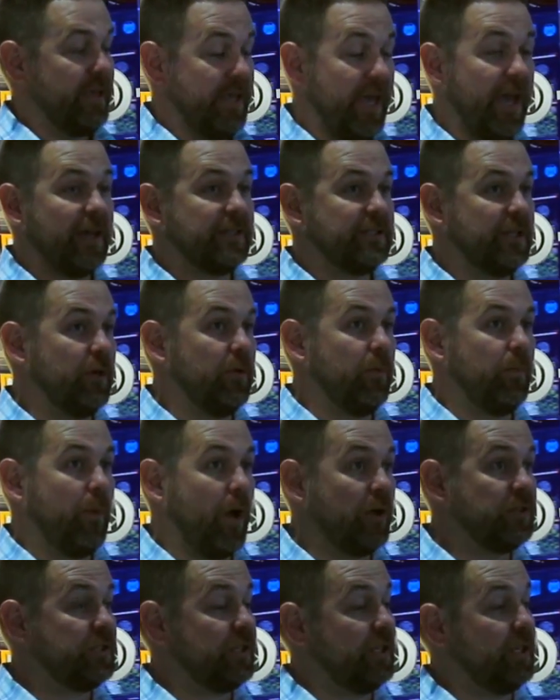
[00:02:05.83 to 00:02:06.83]
Yeah, so
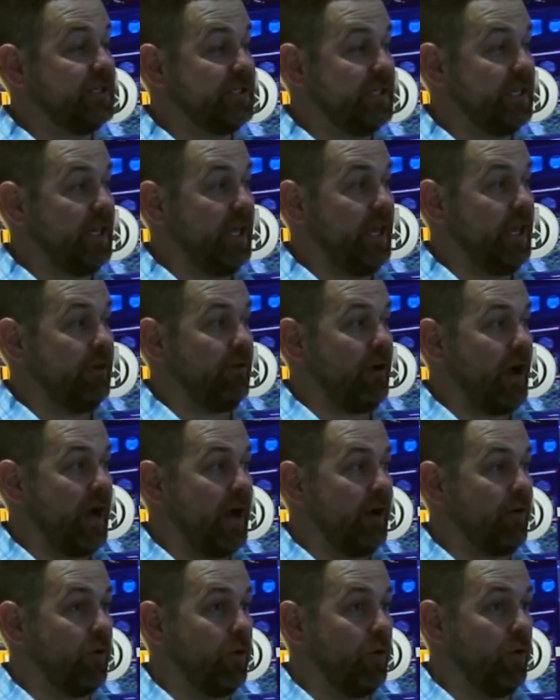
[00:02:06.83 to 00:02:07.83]
most of these in here
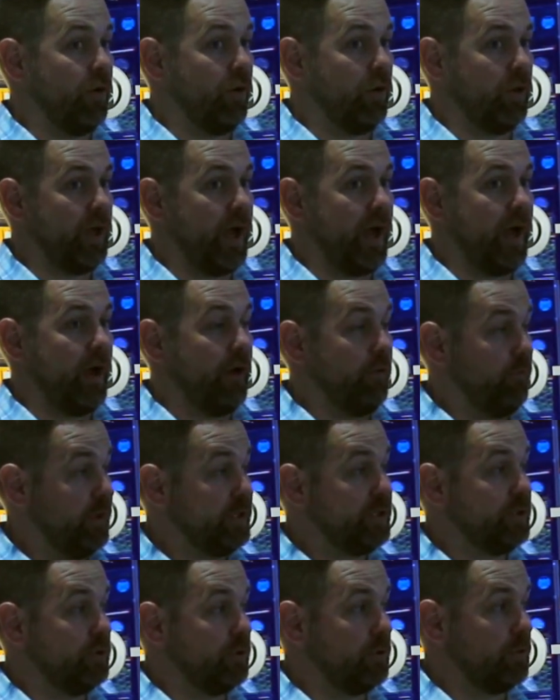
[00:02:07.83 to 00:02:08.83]
are all
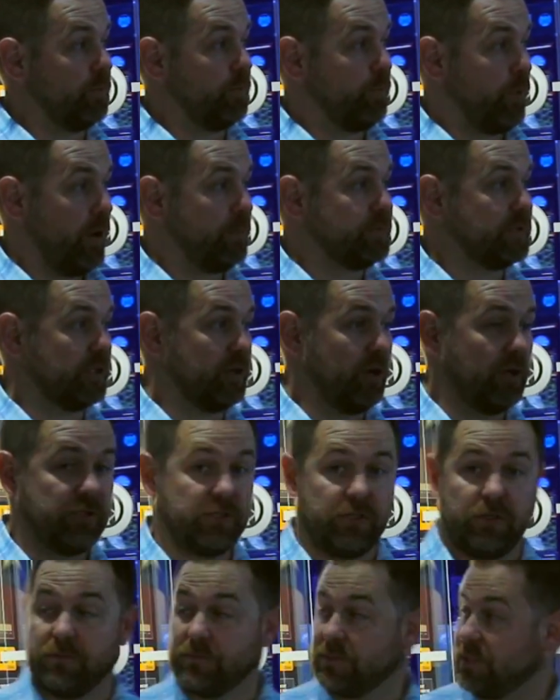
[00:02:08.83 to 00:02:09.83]
original props and
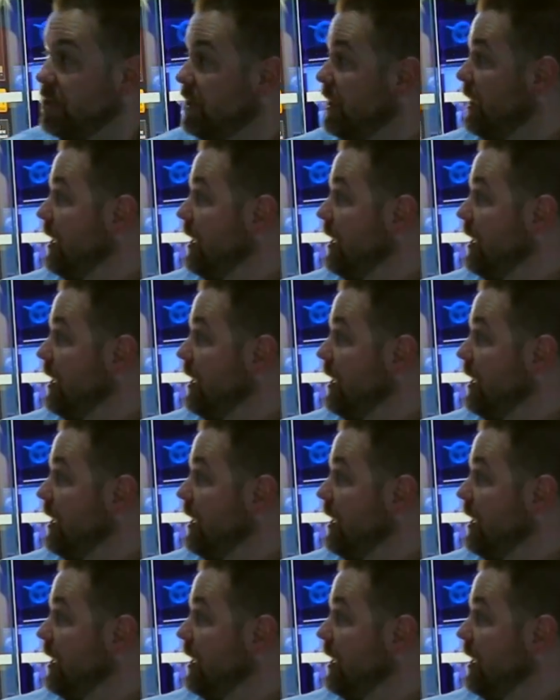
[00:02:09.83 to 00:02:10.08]
costumes.